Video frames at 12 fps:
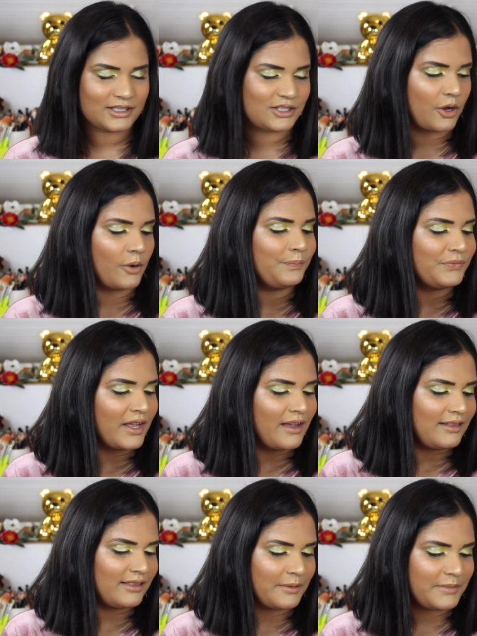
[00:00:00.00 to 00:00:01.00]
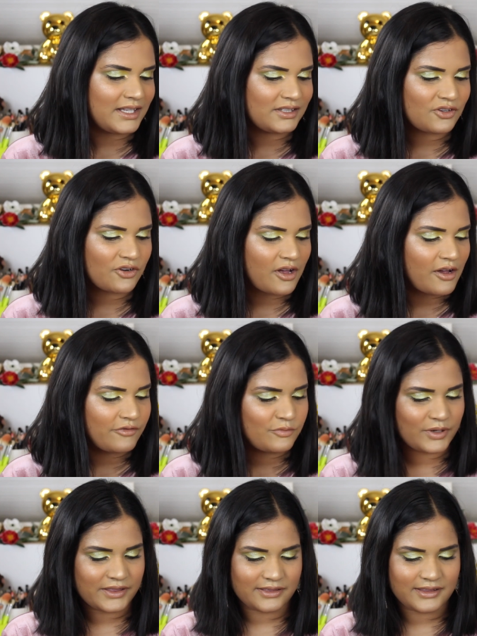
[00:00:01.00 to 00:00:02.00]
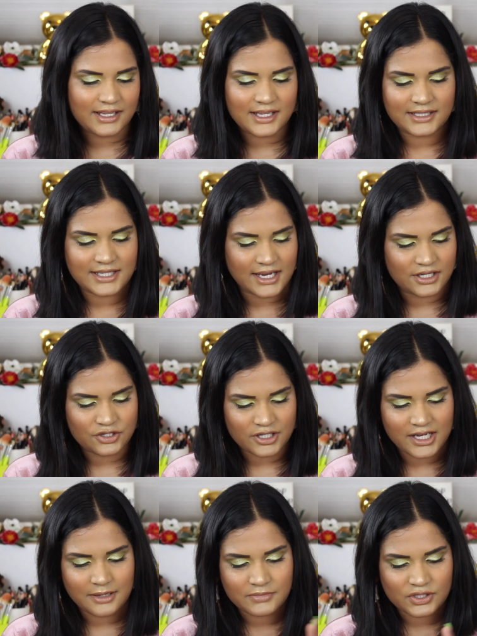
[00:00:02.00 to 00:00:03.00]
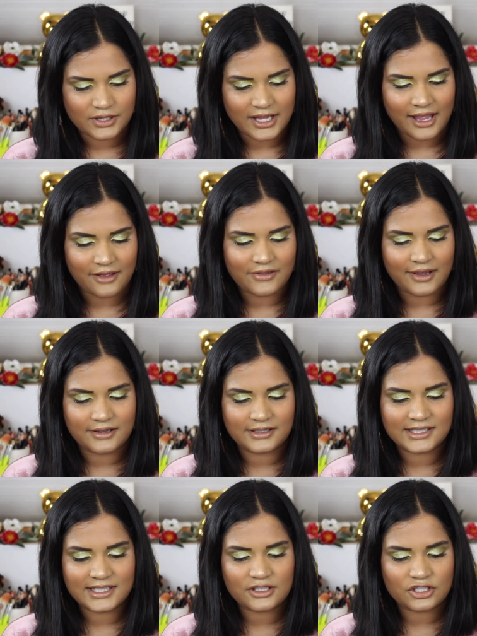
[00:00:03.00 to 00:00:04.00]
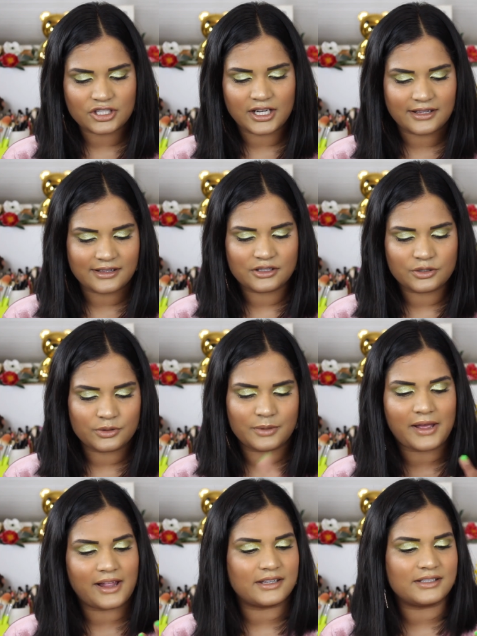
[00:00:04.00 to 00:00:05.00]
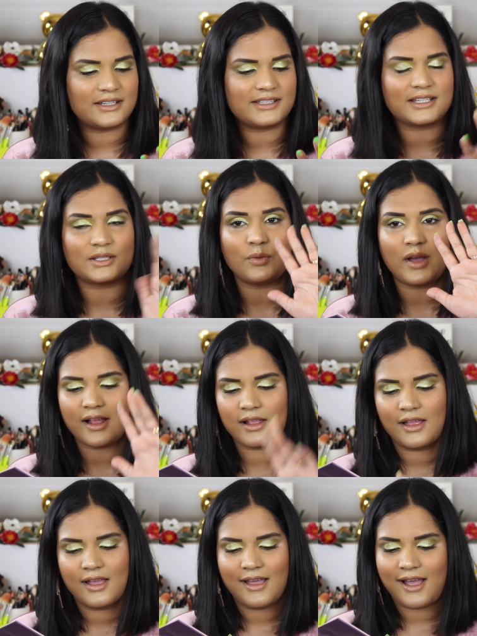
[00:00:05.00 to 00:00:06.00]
So let me start off with the Daydream. So they have that concealer shade that the Huda palette does as well.